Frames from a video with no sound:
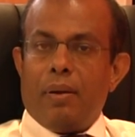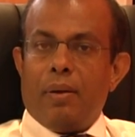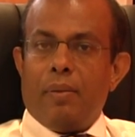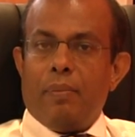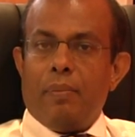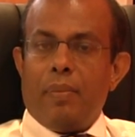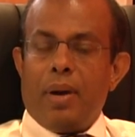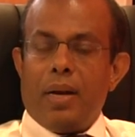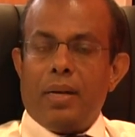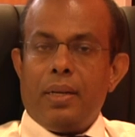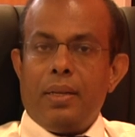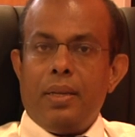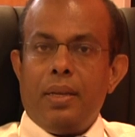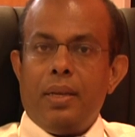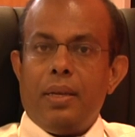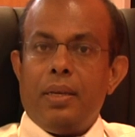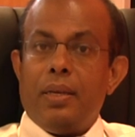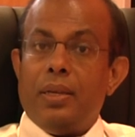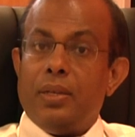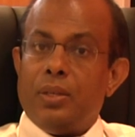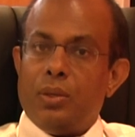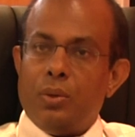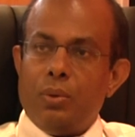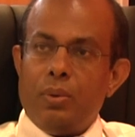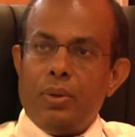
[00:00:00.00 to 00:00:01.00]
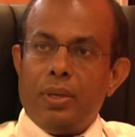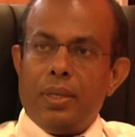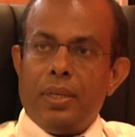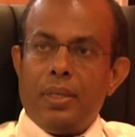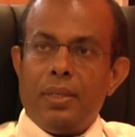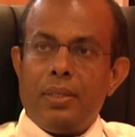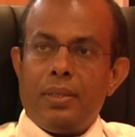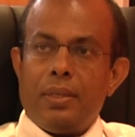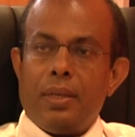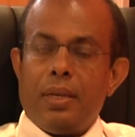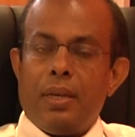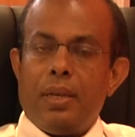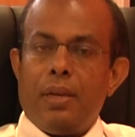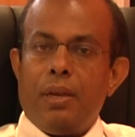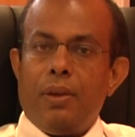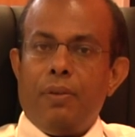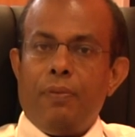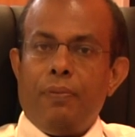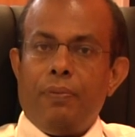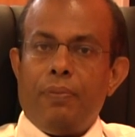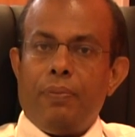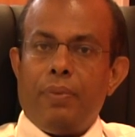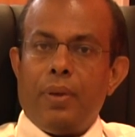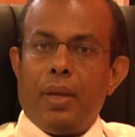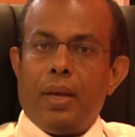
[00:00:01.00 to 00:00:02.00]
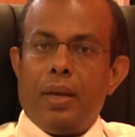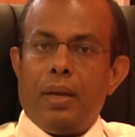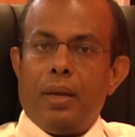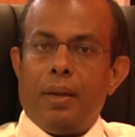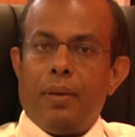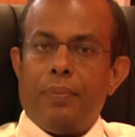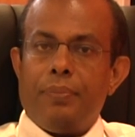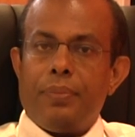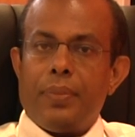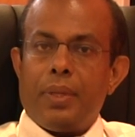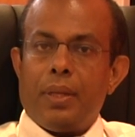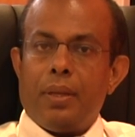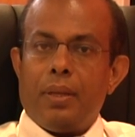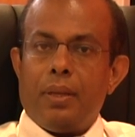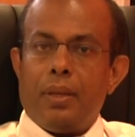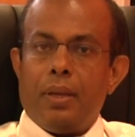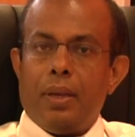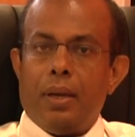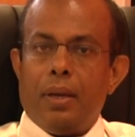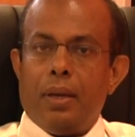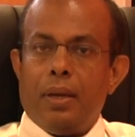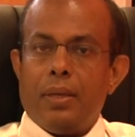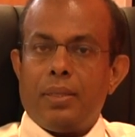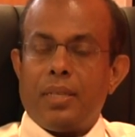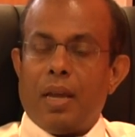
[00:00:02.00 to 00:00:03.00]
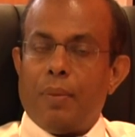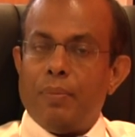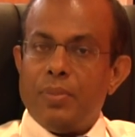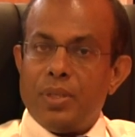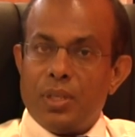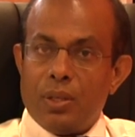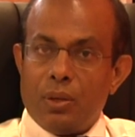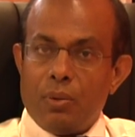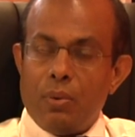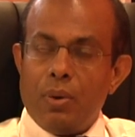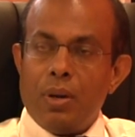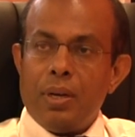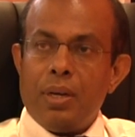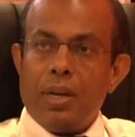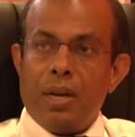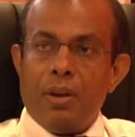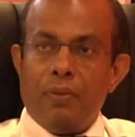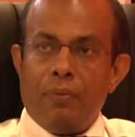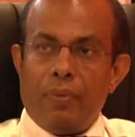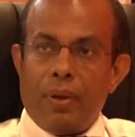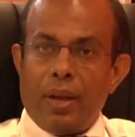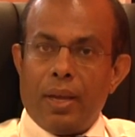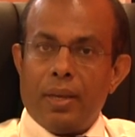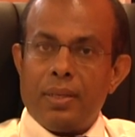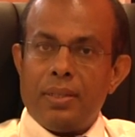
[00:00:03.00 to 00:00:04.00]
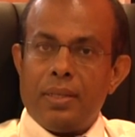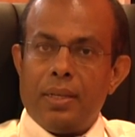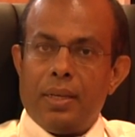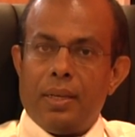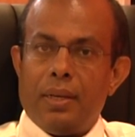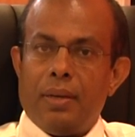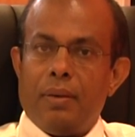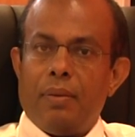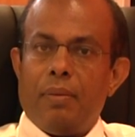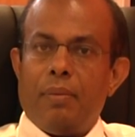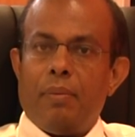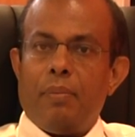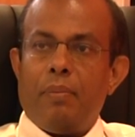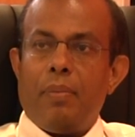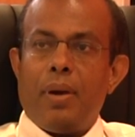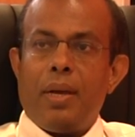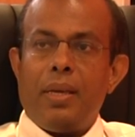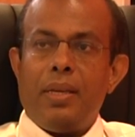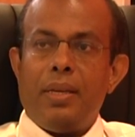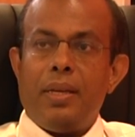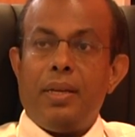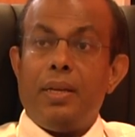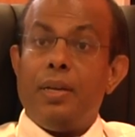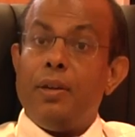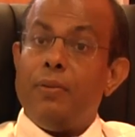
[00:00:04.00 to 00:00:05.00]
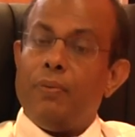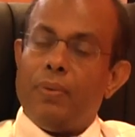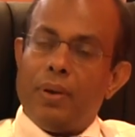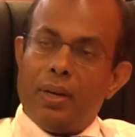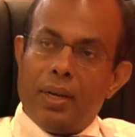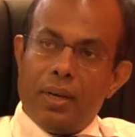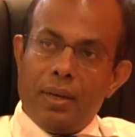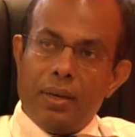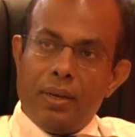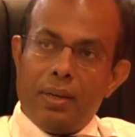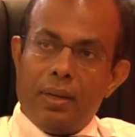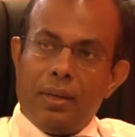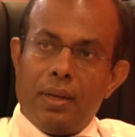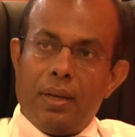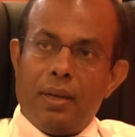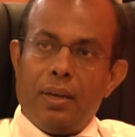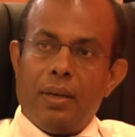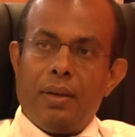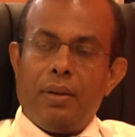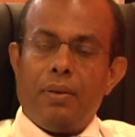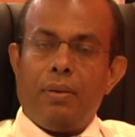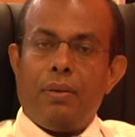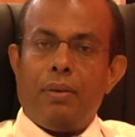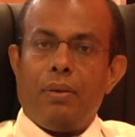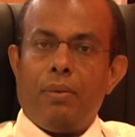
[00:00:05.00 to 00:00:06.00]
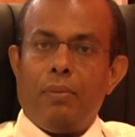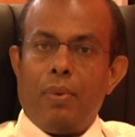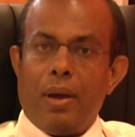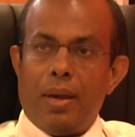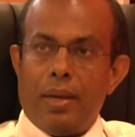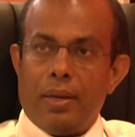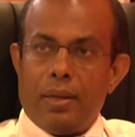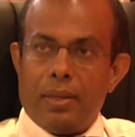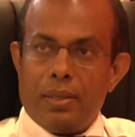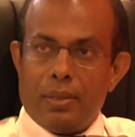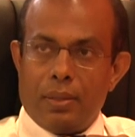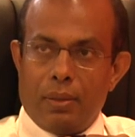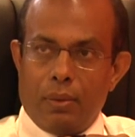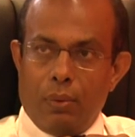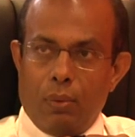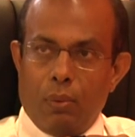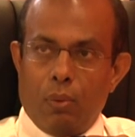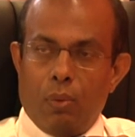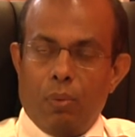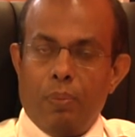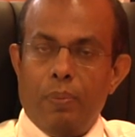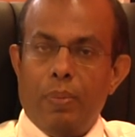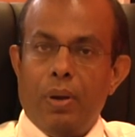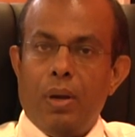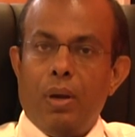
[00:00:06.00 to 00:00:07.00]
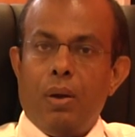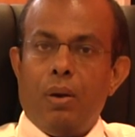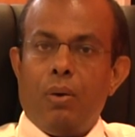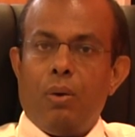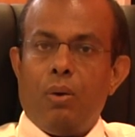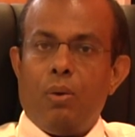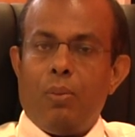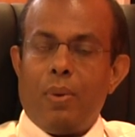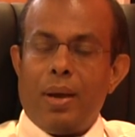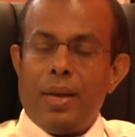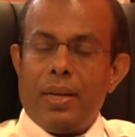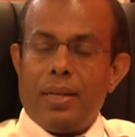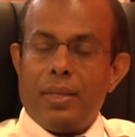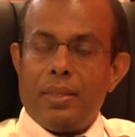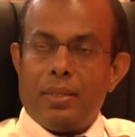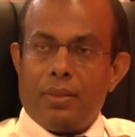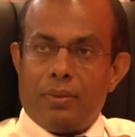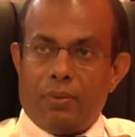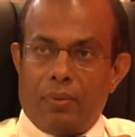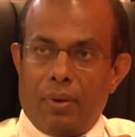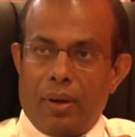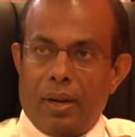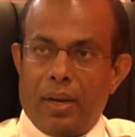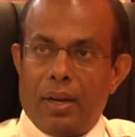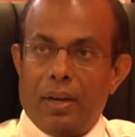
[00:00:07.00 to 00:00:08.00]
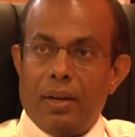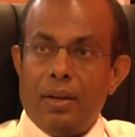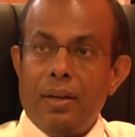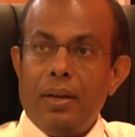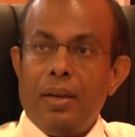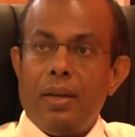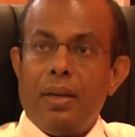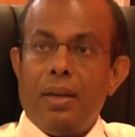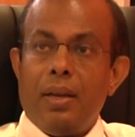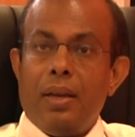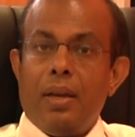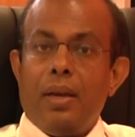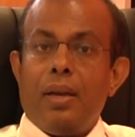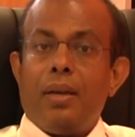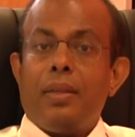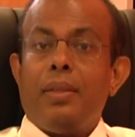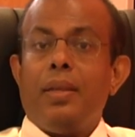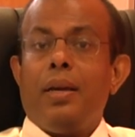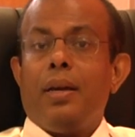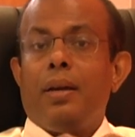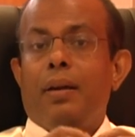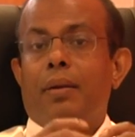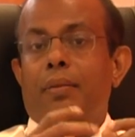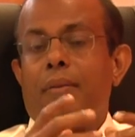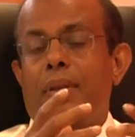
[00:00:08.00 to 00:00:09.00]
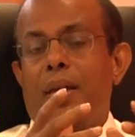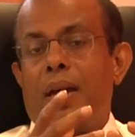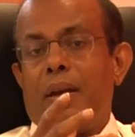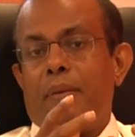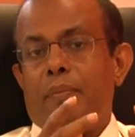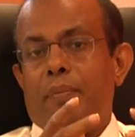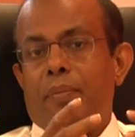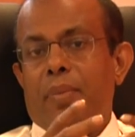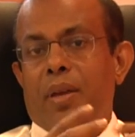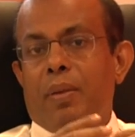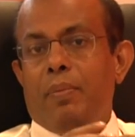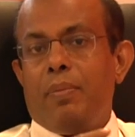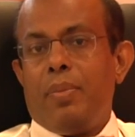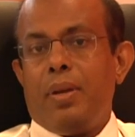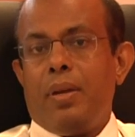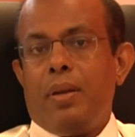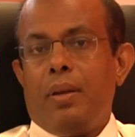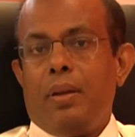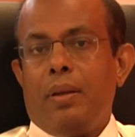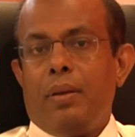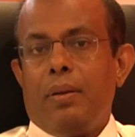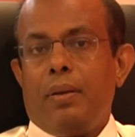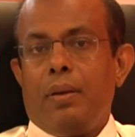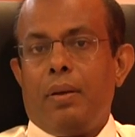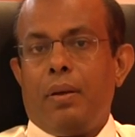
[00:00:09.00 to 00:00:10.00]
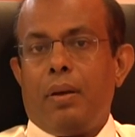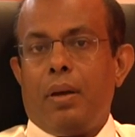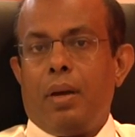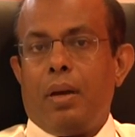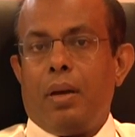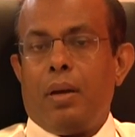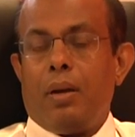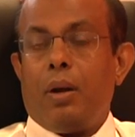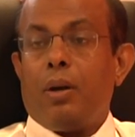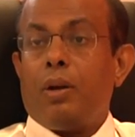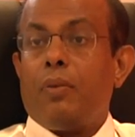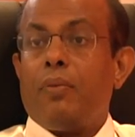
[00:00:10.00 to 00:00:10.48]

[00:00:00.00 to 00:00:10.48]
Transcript: But the issue is if the subsequent infection by a different virus group or virus strain, there may be a lot